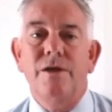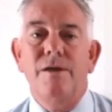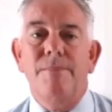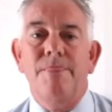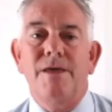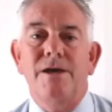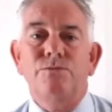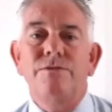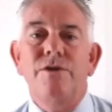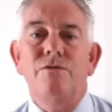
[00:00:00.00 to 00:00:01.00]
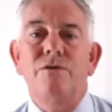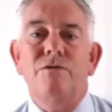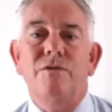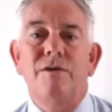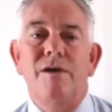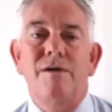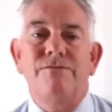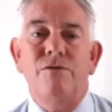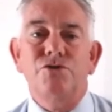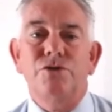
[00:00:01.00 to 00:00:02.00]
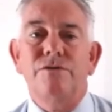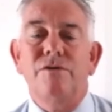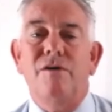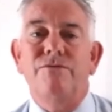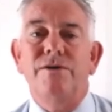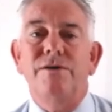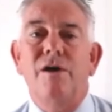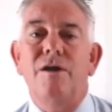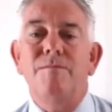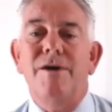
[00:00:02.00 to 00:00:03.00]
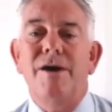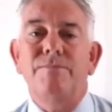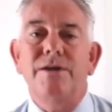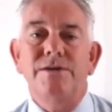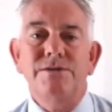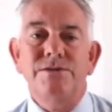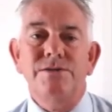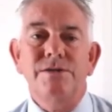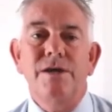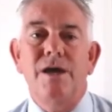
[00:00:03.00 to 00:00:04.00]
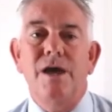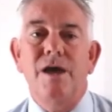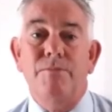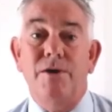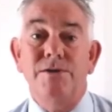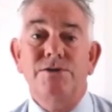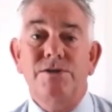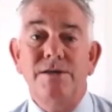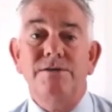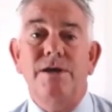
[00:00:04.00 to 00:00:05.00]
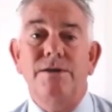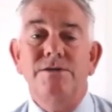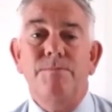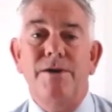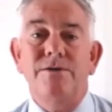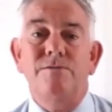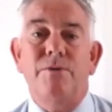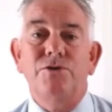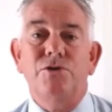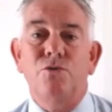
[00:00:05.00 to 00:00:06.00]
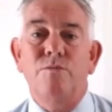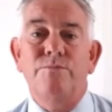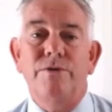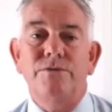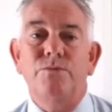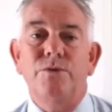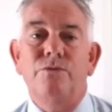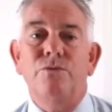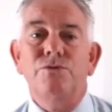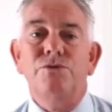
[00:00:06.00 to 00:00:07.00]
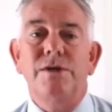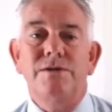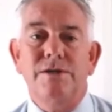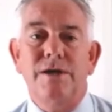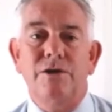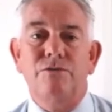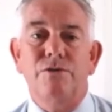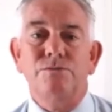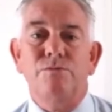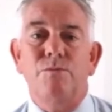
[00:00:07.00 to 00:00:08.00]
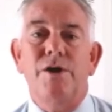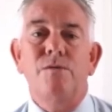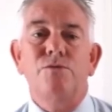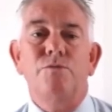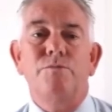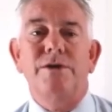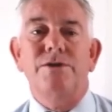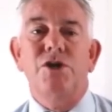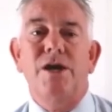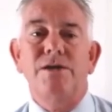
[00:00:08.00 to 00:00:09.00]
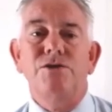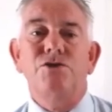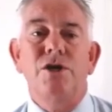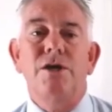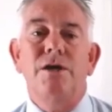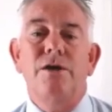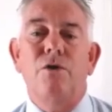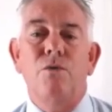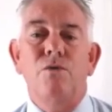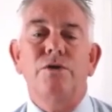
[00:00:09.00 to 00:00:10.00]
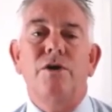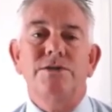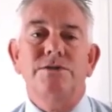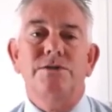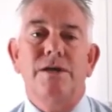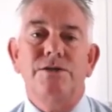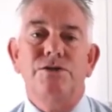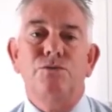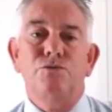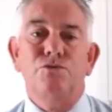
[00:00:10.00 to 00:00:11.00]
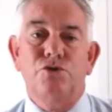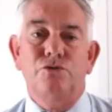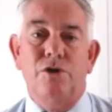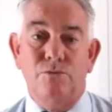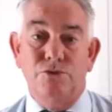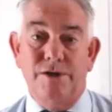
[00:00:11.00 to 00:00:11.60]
As we are no longer a function of the Isle of Man Police, but instead an independent body corporate, we were also keen to get across what we hoped would be a change in our organisational culture.